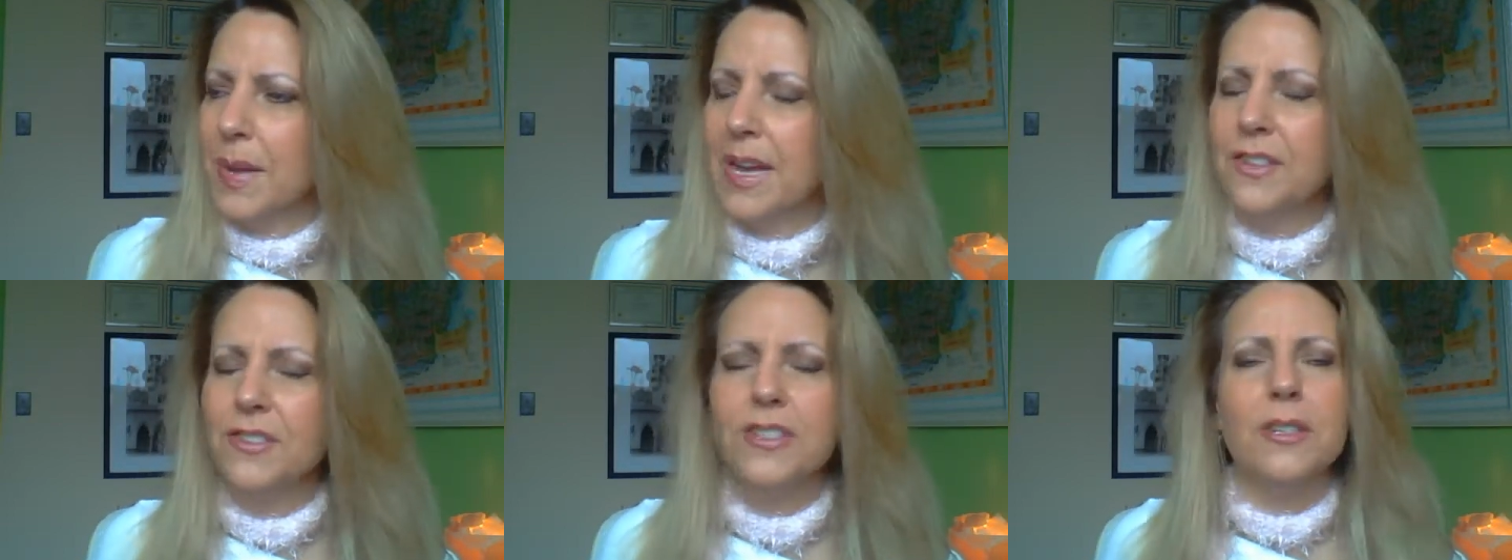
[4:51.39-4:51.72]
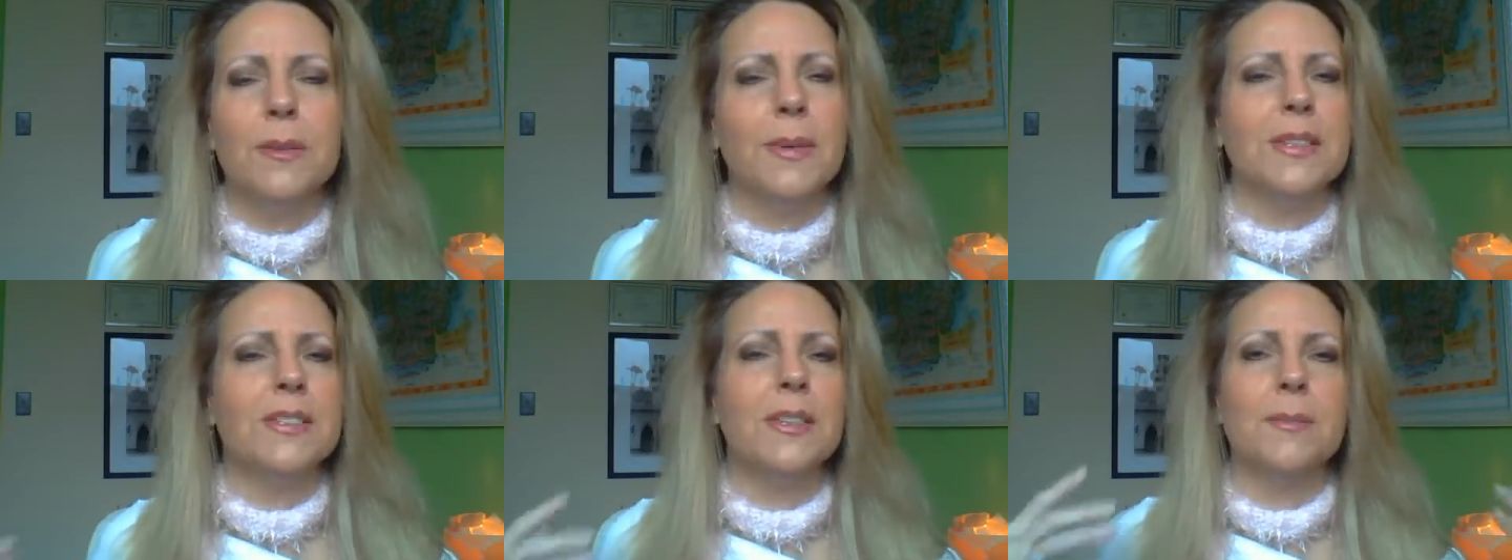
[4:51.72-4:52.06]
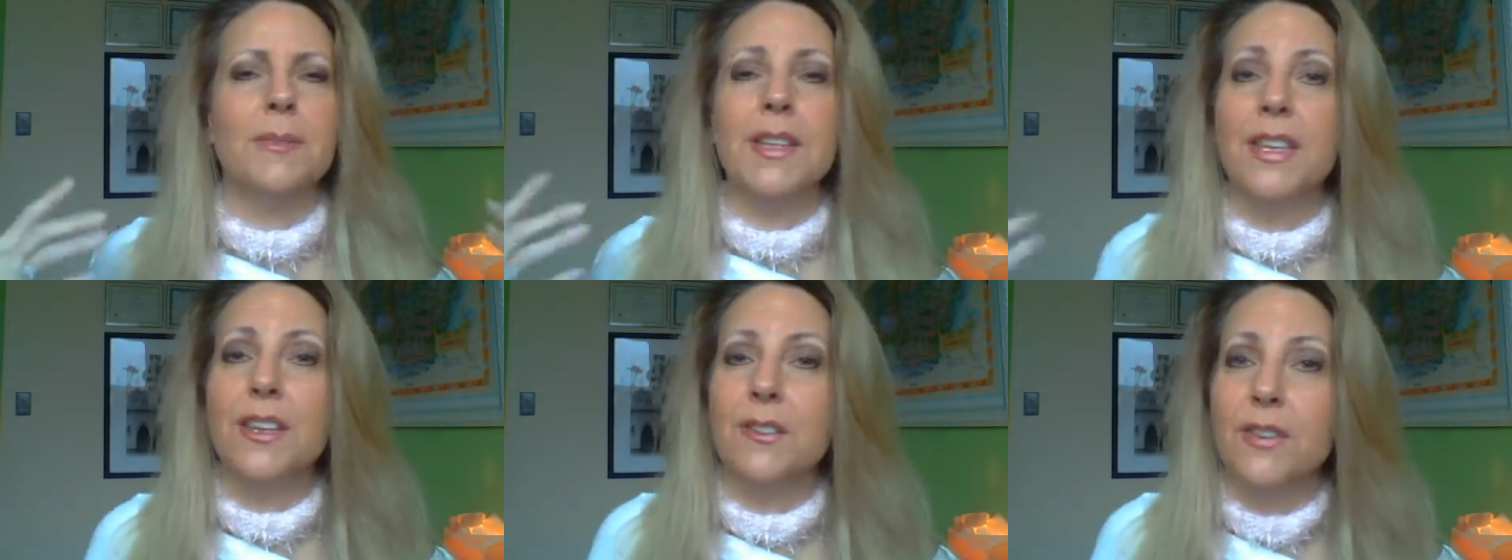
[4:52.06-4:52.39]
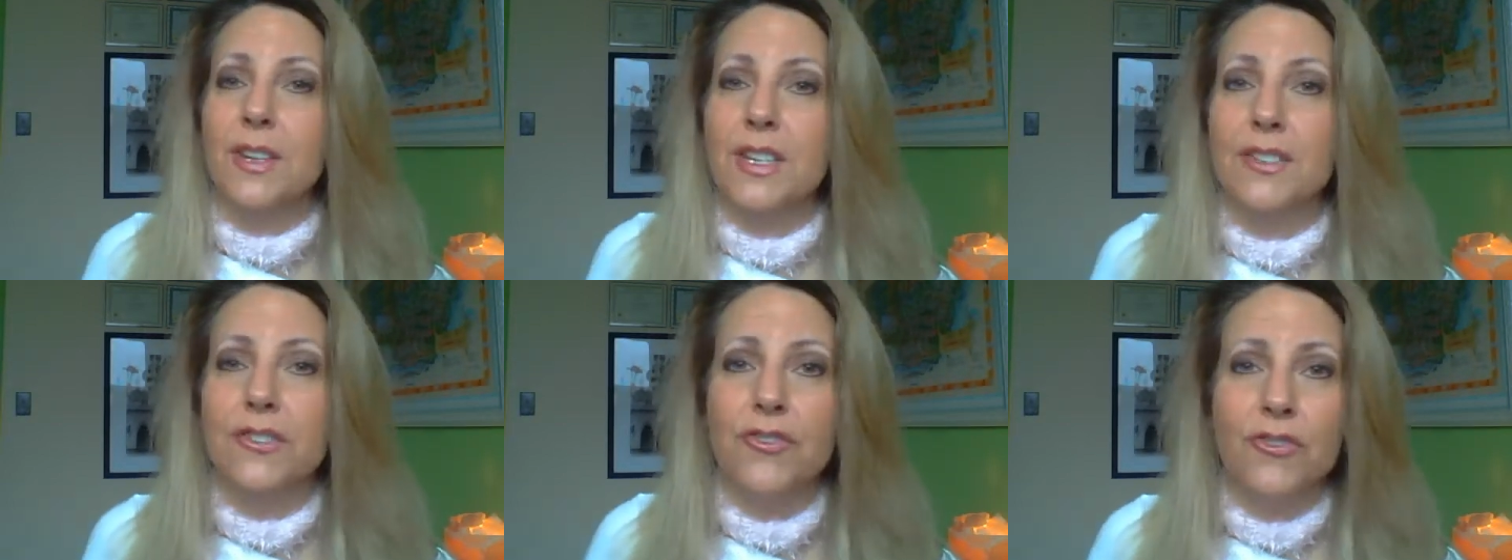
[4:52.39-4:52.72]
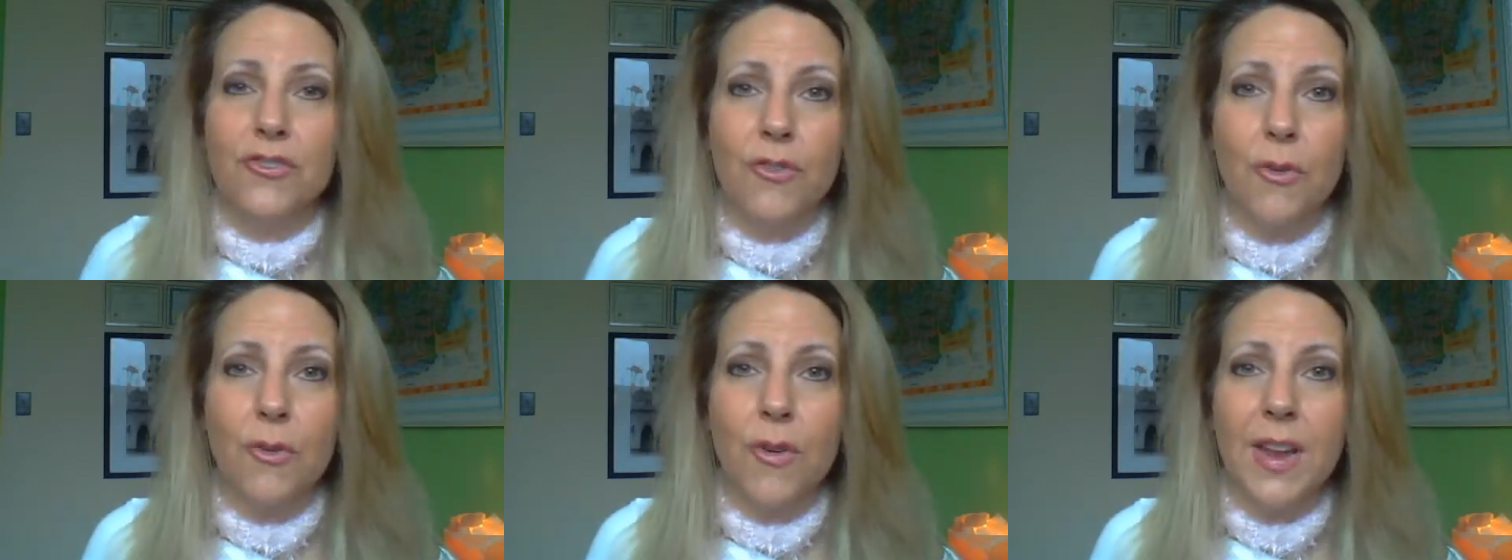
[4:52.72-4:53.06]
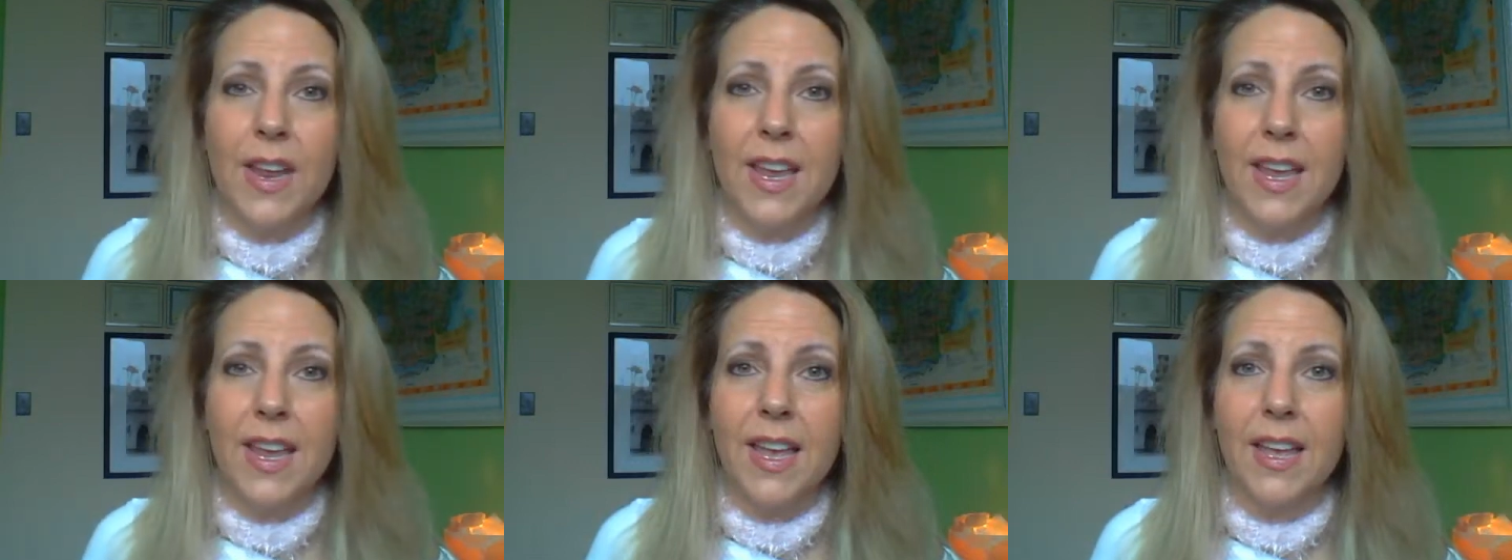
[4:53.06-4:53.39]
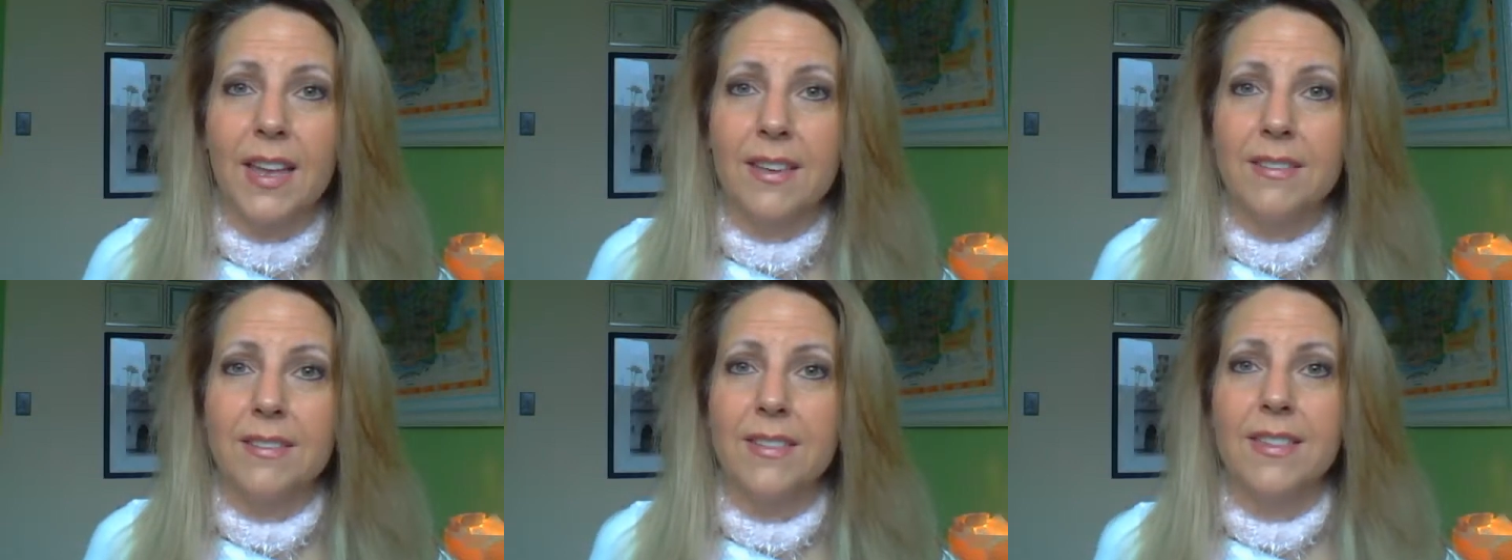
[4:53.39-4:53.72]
passionate about something, you're enjoying it.